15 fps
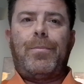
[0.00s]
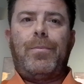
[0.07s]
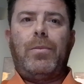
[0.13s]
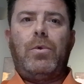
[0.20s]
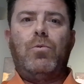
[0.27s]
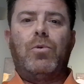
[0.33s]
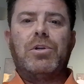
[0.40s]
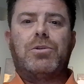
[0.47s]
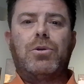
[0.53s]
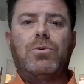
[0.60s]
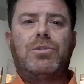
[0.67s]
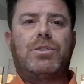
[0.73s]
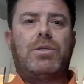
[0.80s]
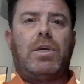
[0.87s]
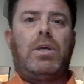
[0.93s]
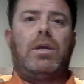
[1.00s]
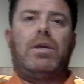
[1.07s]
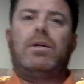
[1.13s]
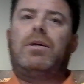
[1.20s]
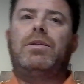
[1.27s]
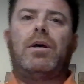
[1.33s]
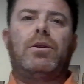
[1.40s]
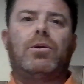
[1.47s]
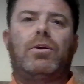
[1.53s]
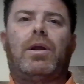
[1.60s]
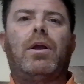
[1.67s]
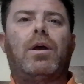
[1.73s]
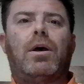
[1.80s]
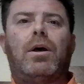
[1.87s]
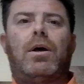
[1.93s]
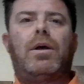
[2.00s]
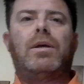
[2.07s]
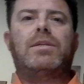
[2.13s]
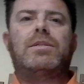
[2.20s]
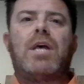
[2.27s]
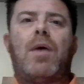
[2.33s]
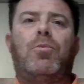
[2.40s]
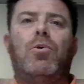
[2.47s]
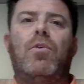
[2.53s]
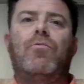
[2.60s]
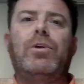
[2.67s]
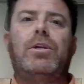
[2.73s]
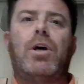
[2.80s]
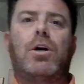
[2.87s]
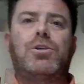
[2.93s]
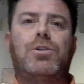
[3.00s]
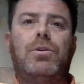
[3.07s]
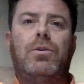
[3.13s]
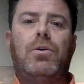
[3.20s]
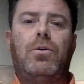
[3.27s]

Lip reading: you reduce the E. Another example of reduction.